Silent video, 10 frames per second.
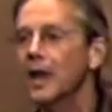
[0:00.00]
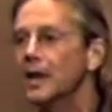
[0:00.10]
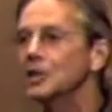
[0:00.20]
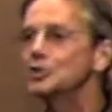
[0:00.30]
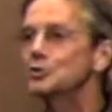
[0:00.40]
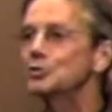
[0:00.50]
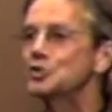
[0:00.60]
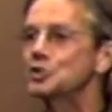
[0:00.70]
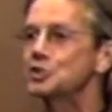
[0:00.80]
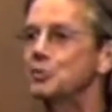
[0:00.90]

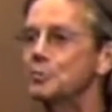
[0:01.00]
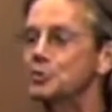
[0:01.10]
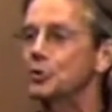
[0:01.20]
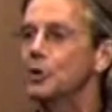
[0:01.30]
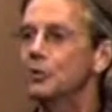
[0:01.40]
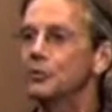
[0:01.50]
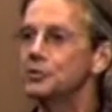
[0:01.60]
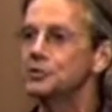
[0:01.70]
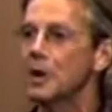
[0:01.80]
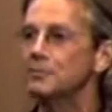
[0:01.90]
Angels in Scripture, they're
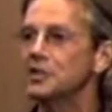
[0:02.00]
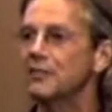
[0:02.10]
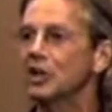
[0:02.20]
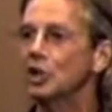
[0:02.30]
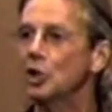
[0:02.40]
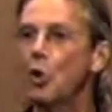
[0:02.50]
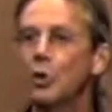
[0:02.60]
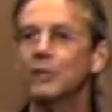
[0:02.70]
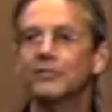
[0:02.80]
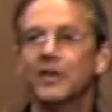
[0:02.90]
described as having
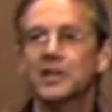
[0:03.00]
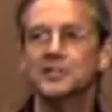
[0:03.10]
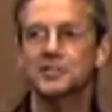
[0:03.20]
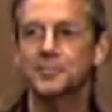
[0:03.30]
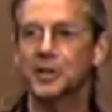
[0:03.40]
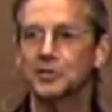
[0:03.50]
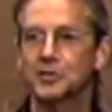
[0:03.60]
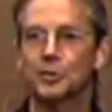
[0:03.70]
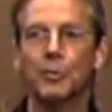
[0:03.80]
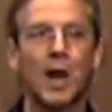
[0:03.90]
glowing faces because
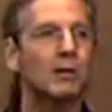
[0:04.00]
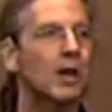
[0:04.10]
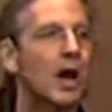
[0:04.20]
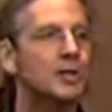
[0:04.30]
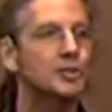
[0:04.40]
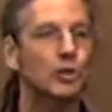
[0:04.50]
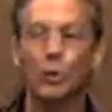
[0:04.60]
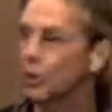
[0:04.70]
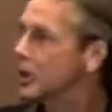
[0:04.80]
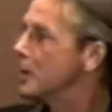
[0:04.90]
they're around God's glory.